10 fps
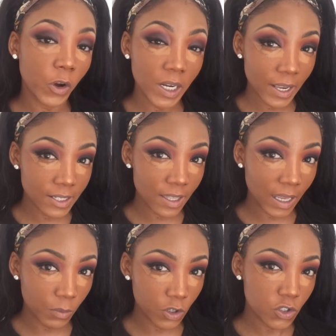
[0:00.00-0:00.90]
very next
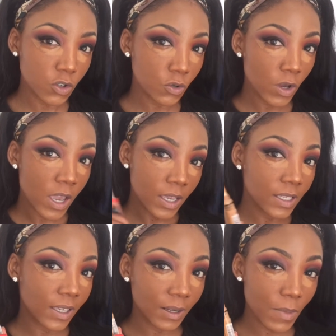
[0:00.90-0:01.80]
thing I'm gonna do,
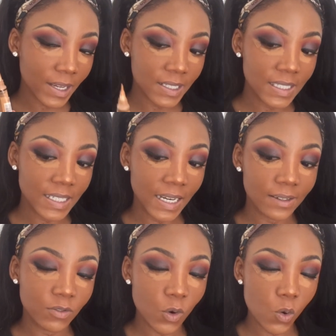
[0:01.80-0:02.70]
get my
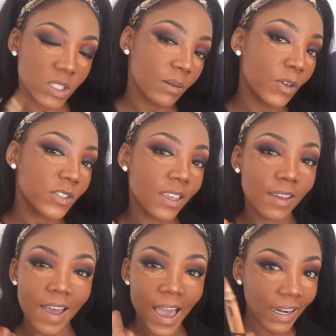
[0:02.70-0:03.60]
concealer. Of course, I'm
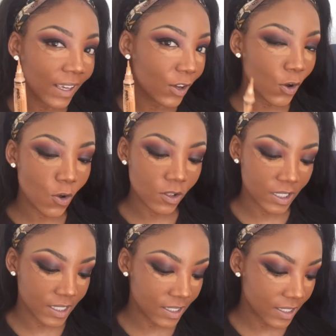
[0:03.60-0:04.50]
using LA Girl
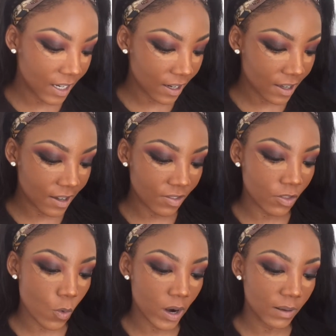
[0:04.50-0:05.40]
concealer.
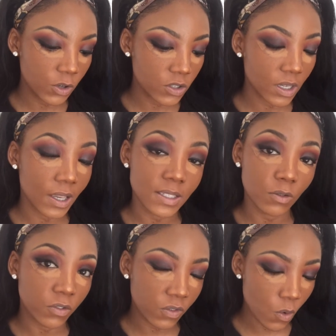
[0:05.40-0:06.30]
The one I'm using is
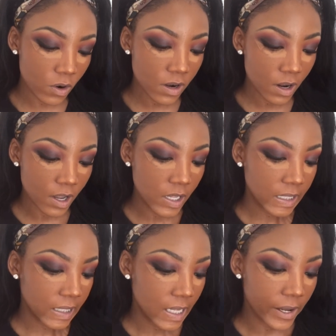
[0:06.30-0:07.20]
in Fawn.
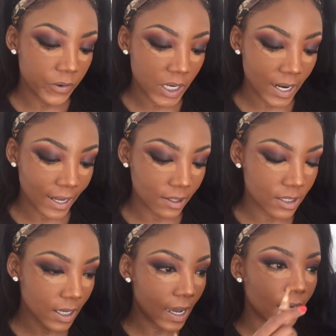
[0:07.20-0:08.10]
I really like
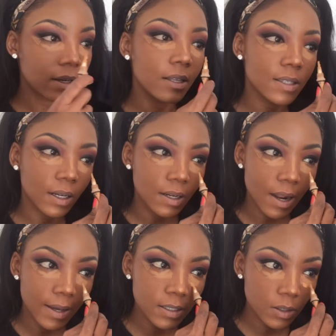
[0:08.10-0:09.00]
this color. It's like
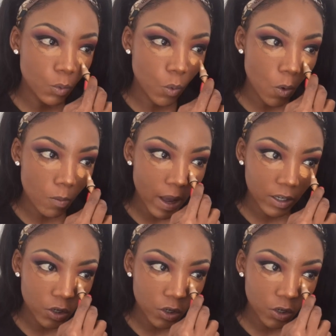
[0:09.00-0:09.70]
nice and warm. I